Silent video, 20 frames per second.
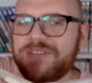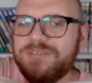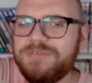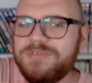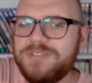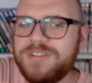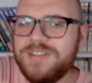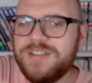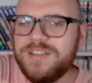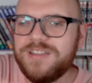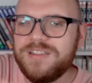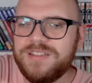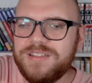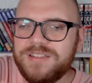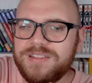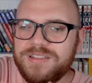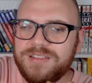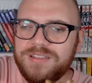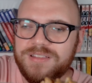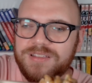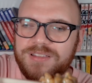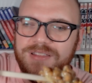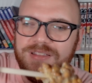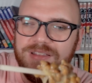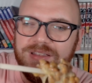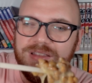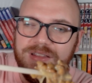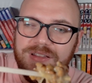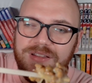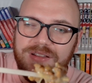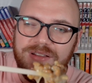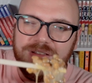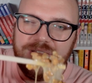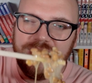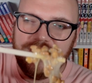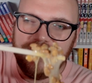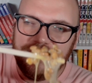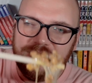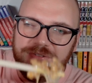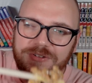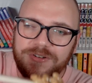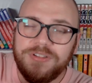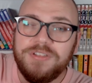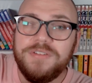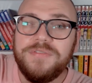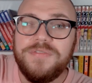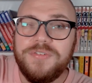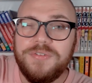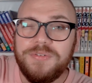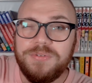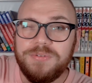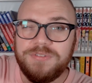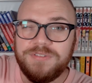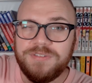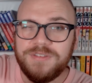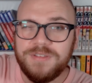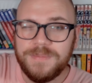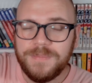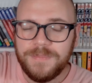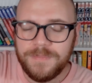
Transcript: Well, for the views.